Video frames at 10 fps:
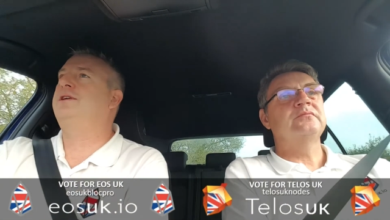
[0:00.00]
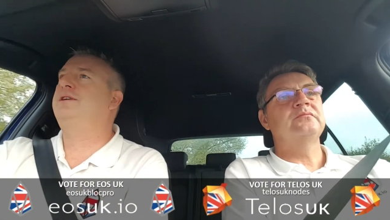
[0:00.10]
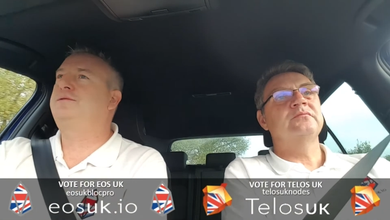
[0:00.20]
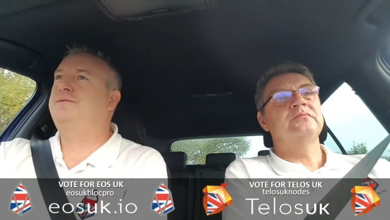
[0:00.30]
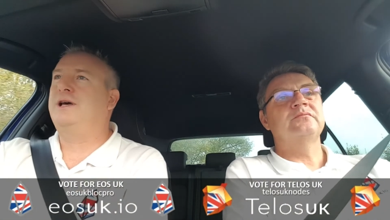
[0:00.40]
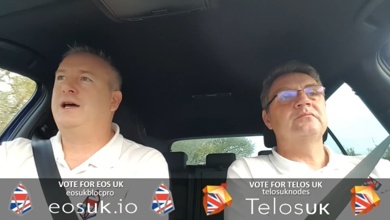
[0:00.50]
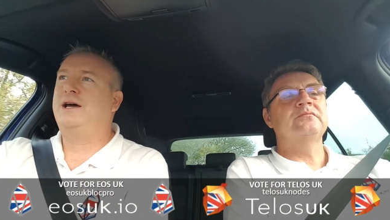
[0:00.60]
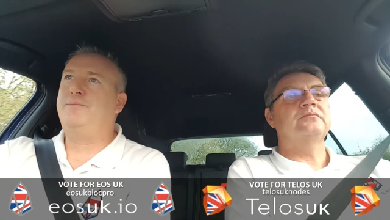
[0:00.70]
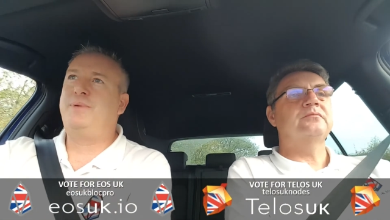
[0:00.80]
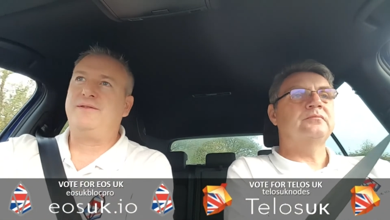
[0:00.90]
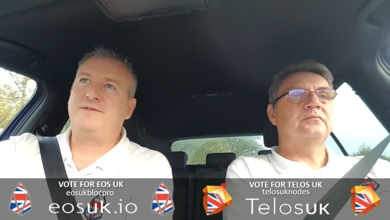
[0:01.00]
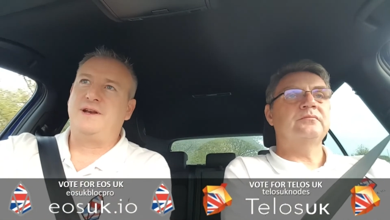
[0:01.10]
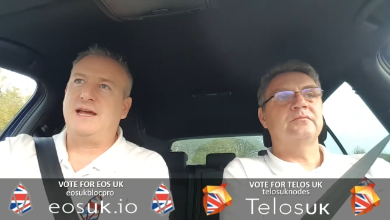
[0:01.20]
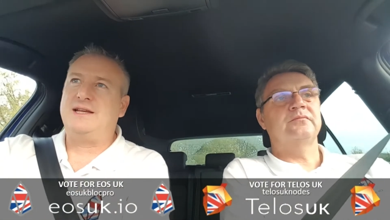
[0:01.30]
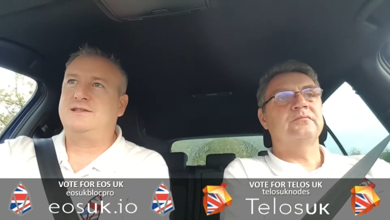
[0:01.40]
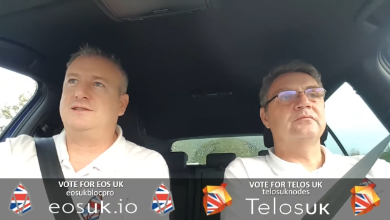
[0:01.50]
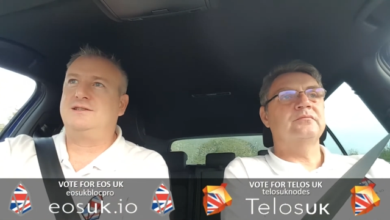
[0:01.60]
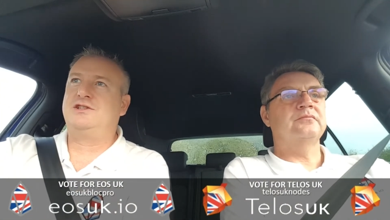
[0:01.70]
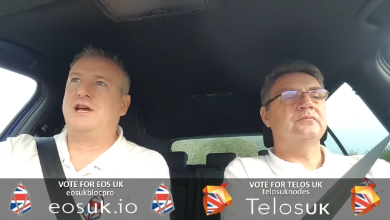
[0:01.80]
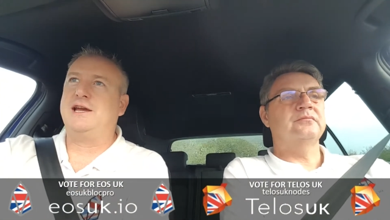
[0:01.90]
Speaker 1: this uh,
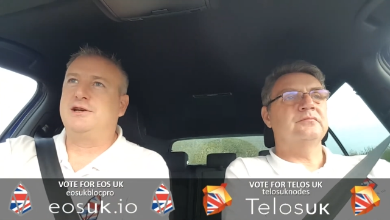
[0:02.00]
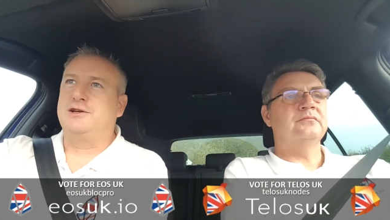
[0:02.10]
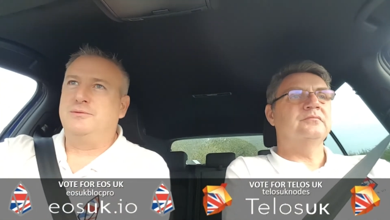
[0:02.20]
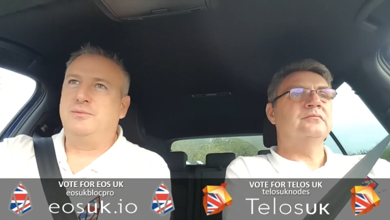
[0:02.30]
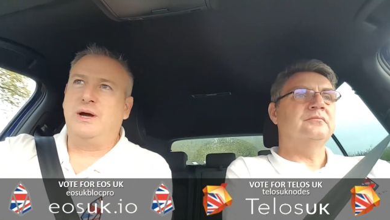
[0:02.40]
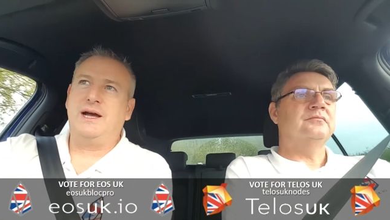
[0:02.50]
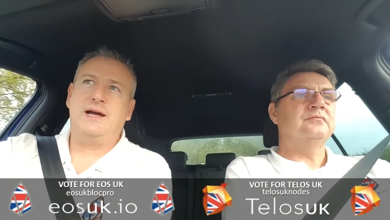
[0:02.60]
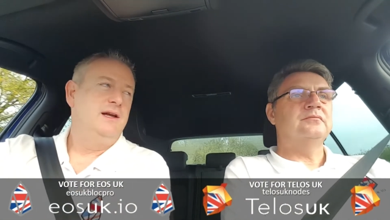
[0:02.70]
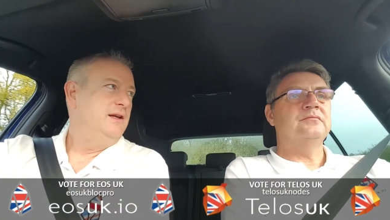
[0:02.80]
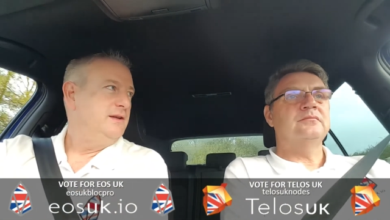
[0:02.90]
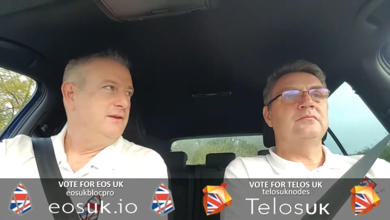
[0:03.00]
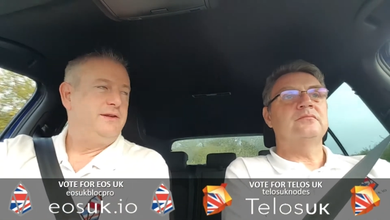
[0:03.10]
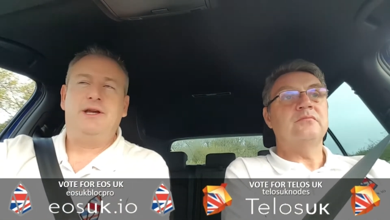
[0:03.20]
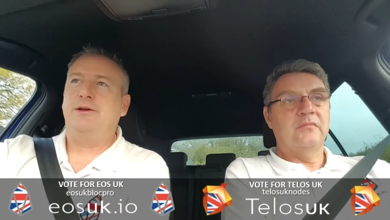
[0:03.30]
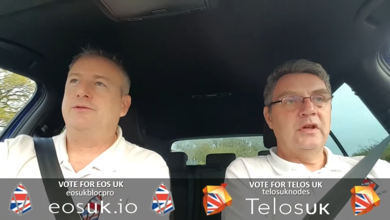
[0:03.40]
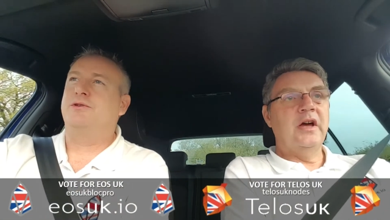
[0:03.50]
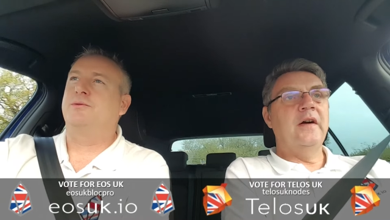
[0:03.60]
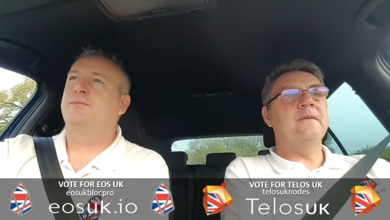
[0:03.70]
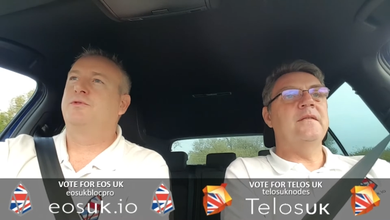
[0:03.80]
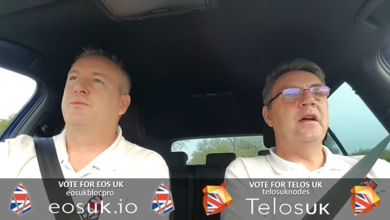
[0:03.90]
Bitfinex shake up where you know,
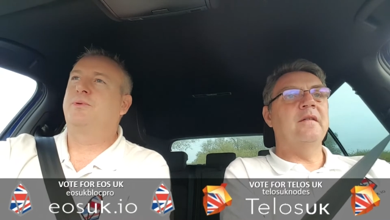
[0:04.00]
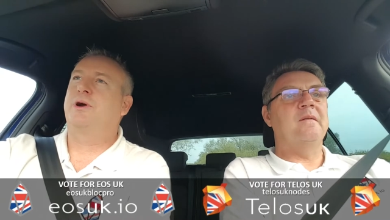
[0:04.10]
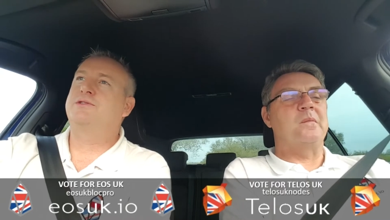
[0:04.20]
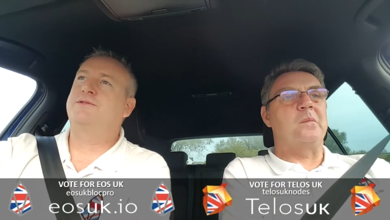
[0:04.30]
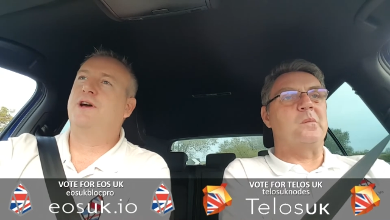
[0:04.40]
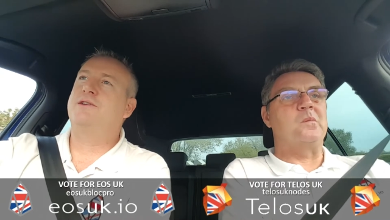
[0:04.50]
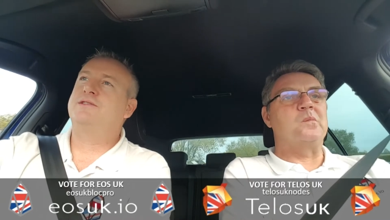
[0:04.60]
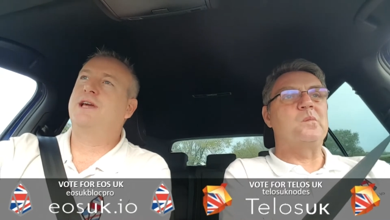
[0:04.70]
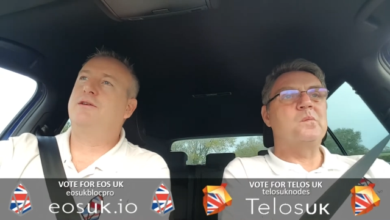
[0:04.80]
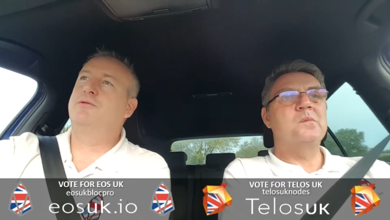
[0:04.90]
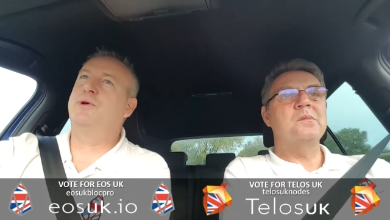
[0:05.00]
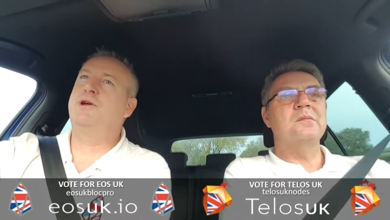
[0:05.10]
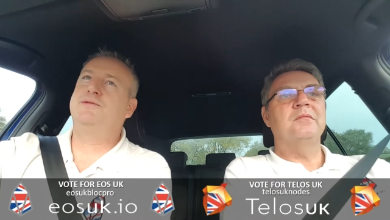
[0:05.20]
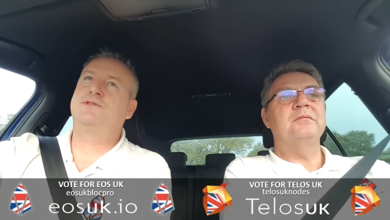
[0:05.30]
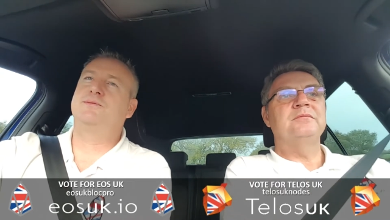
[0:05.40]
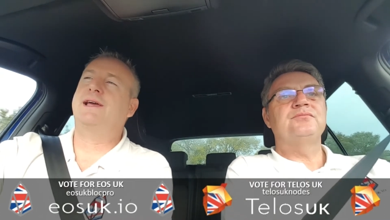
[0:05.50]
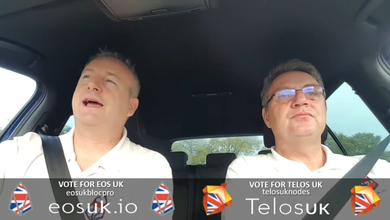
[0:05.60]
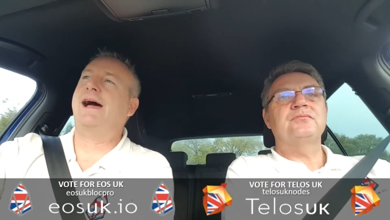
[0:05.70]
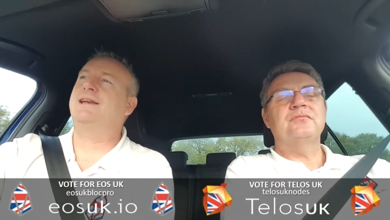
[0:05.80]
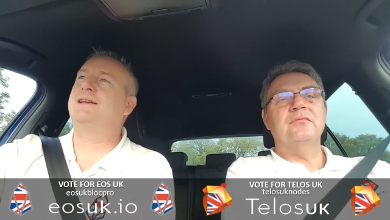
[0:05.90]
some yeah, some yeah. proxy votes get removed, some
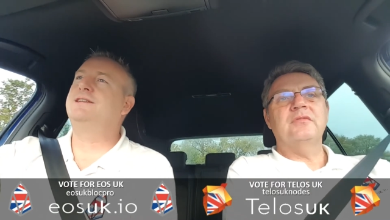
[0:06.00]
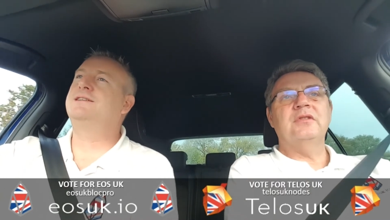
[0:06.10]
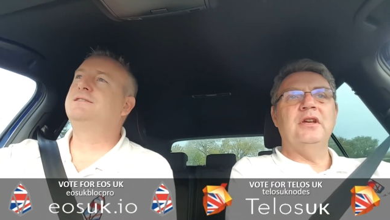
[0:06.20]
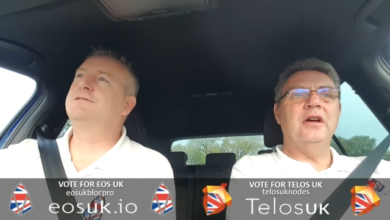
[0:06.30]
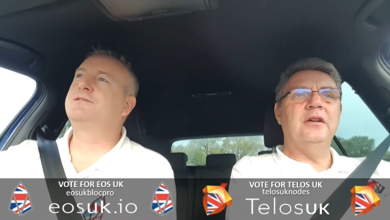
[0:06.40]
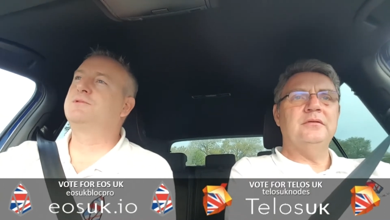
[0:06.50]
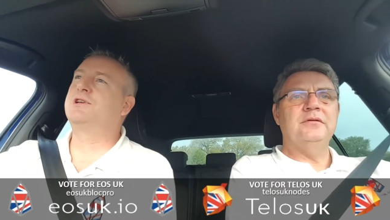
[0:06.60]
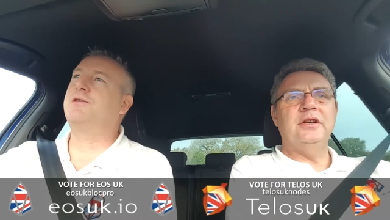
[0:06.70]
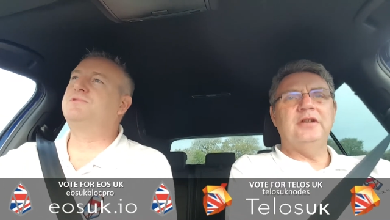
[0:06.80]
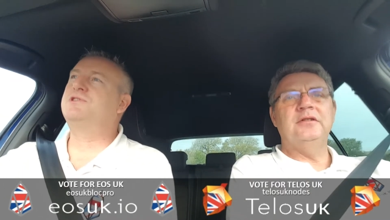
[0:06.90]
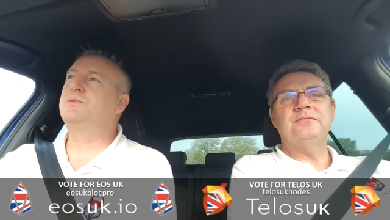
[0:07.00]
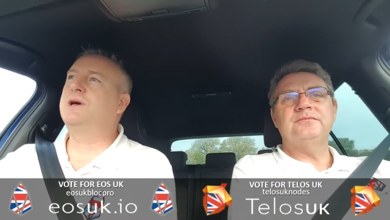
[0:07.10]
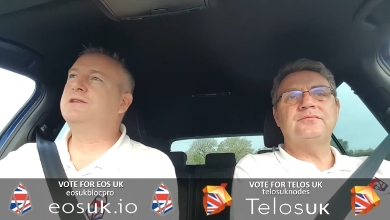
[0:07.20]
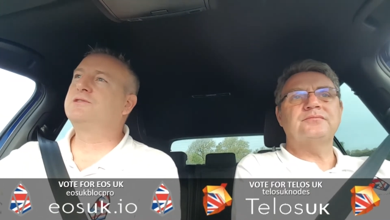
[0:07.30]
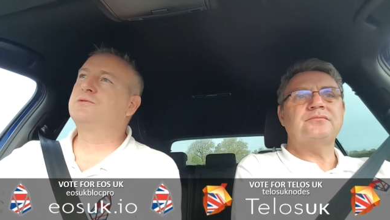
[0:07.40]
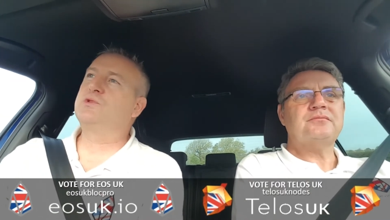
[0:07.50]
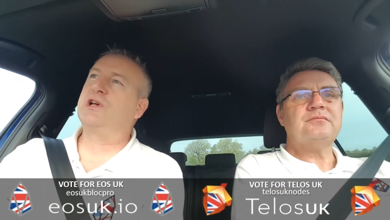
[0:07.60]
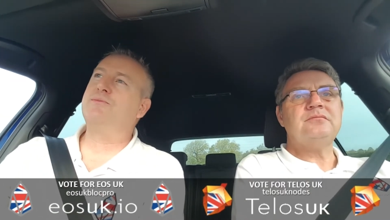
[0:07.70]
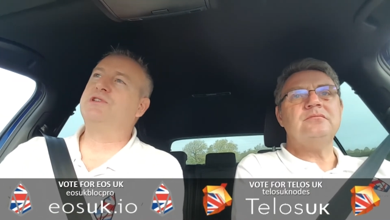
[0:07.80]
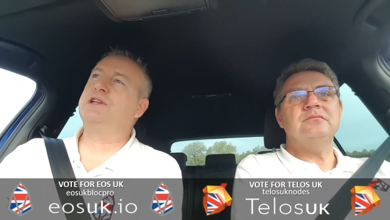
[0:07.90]
get added, and yeah, sometimes you win and
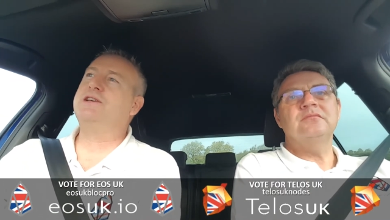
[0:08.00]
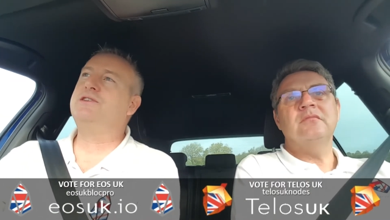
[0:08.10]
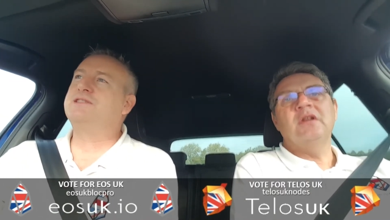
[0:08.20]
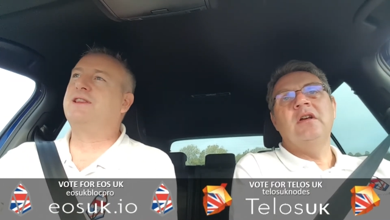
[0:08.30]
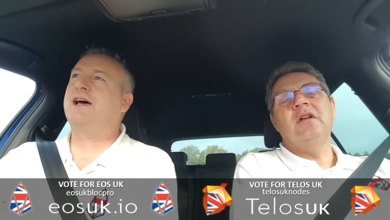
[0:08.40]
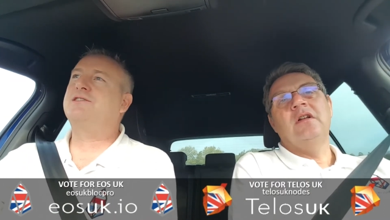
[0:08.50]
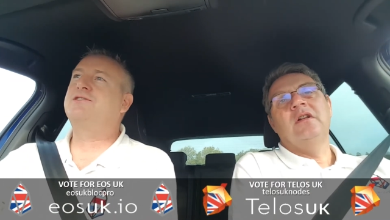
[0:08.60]
sometimes you lose, and that's